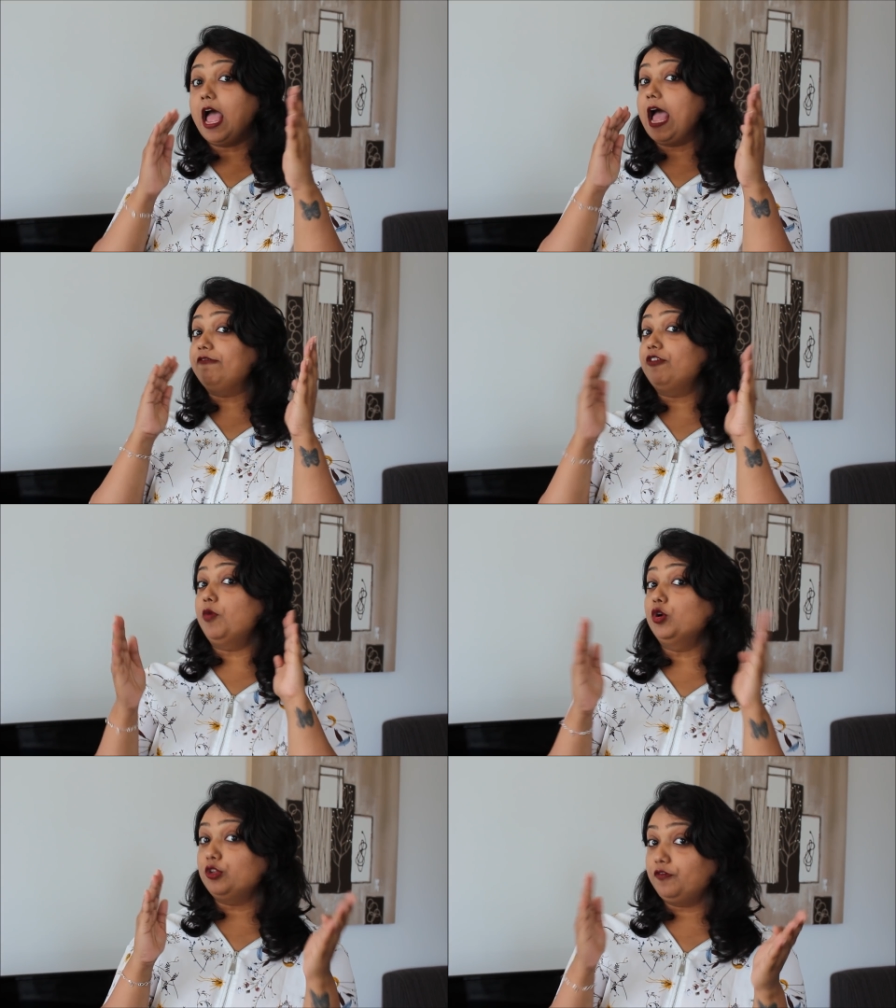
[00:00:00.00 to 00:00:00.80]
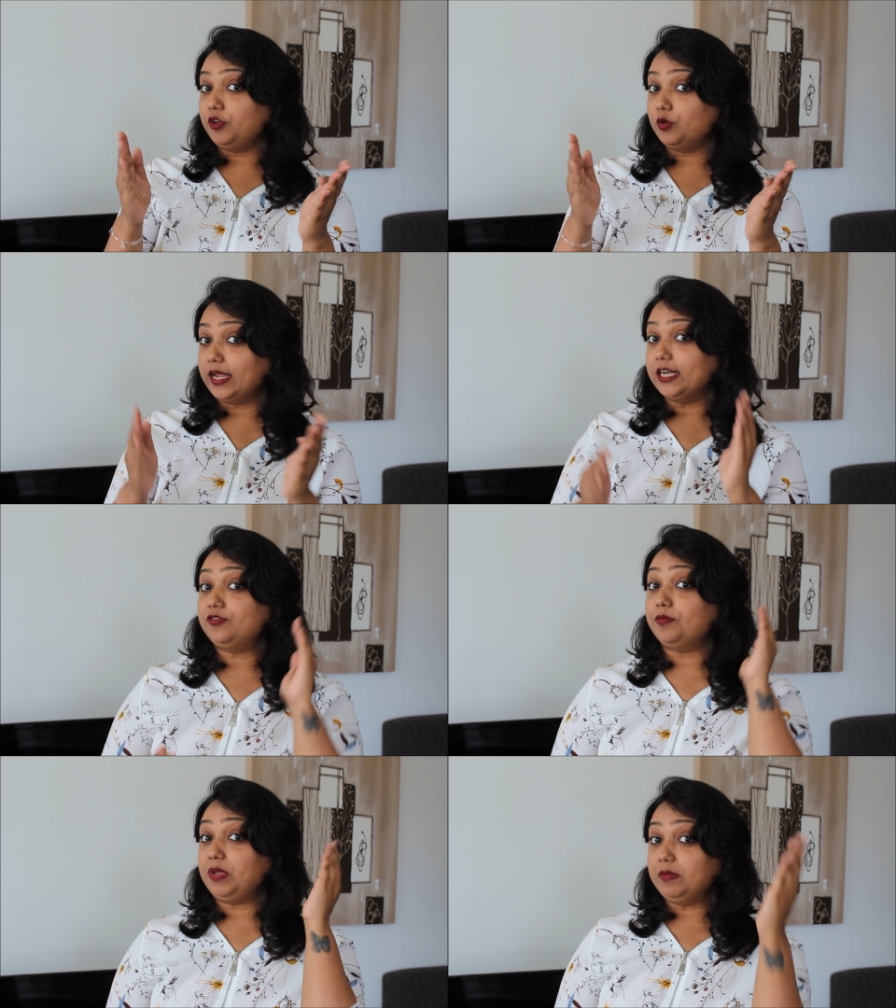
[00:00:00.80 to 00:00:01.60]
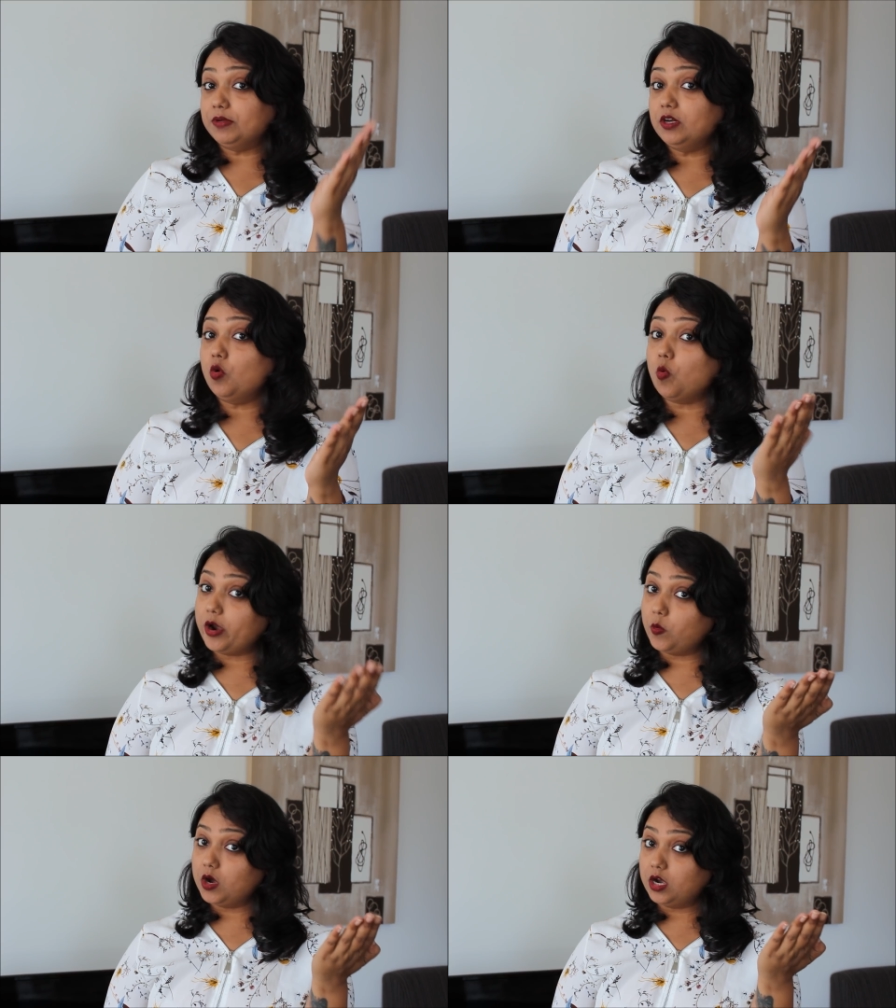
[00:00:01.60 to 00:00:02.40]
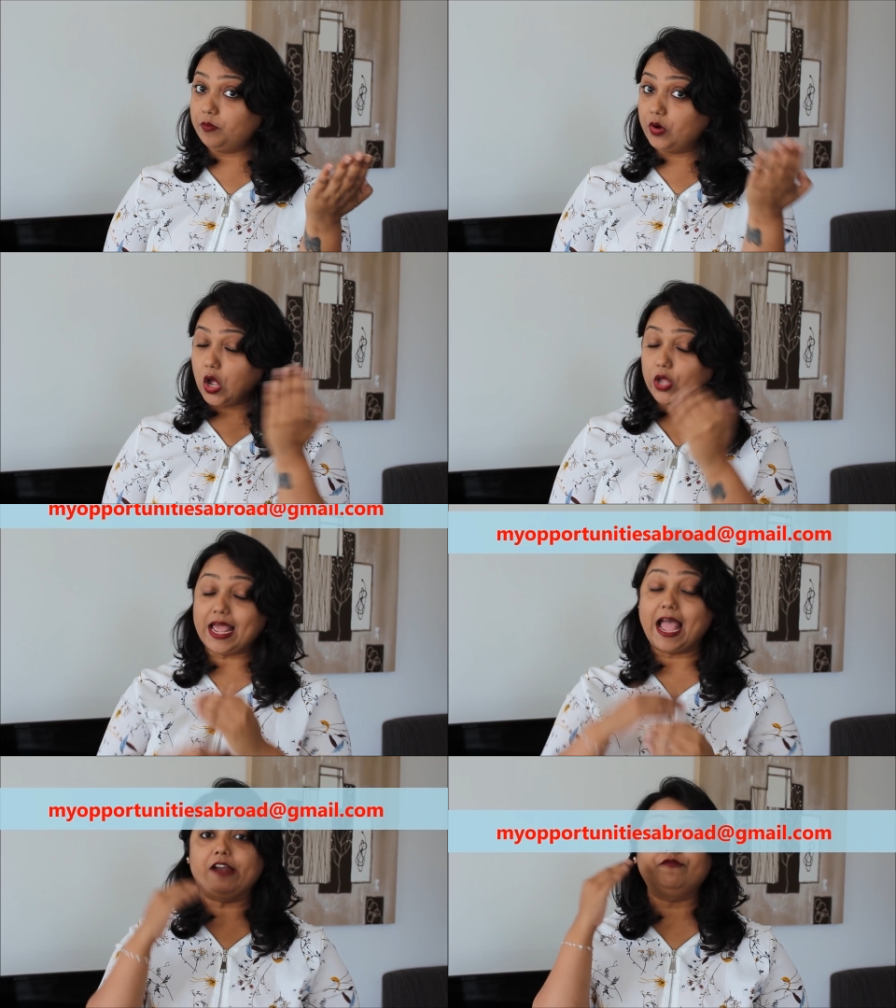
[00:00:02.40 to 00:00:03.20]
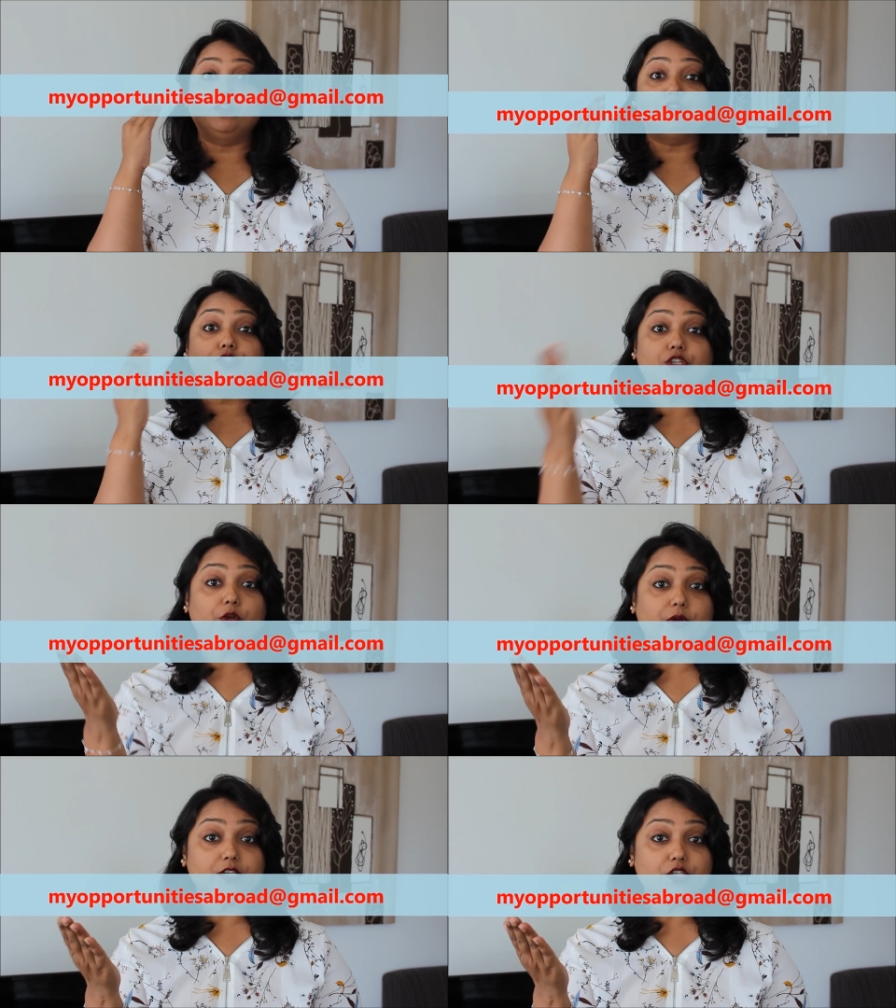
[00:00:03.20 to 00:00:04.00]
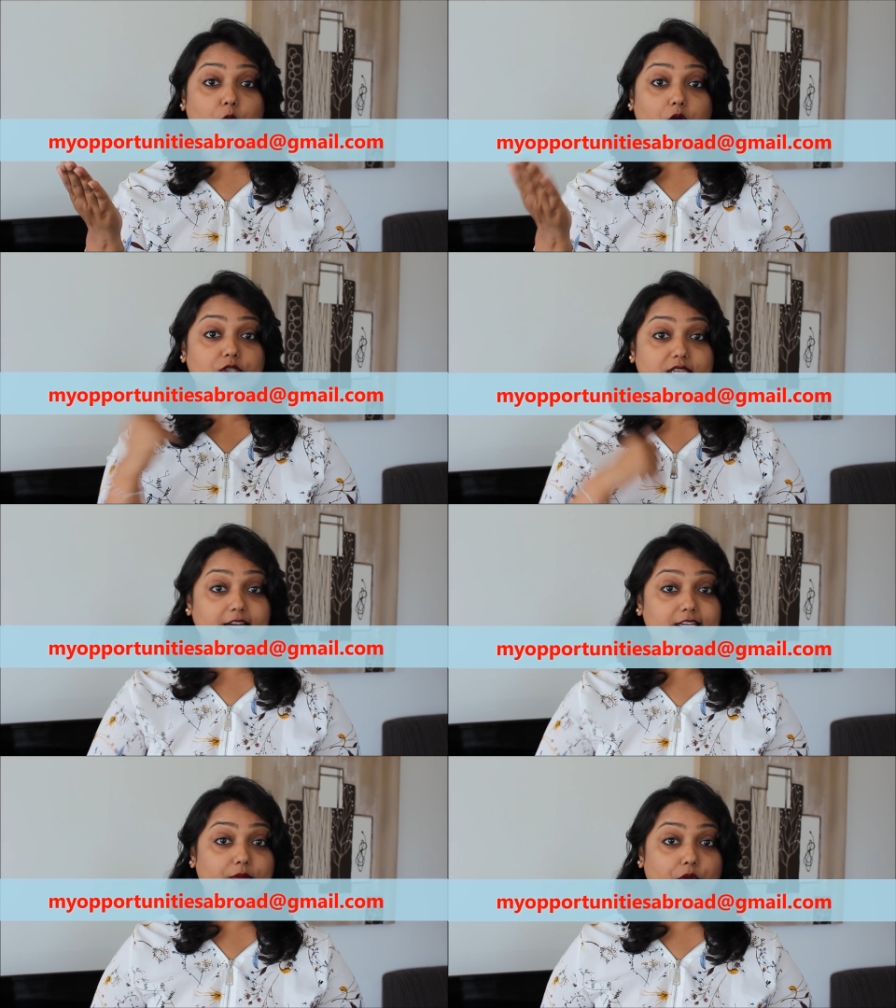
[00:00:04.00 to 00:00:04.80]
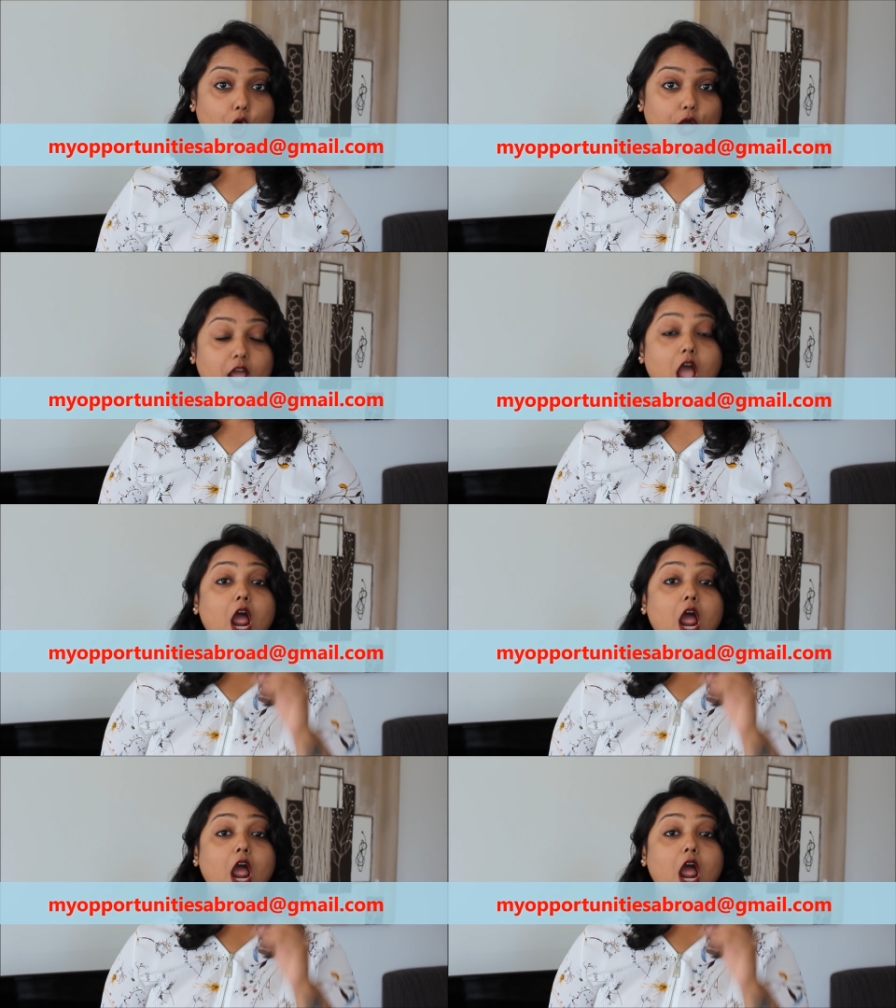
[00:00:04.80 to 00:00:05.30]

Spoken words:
And for both of you, that is for people who want to work abroad and for students who want to study abroad,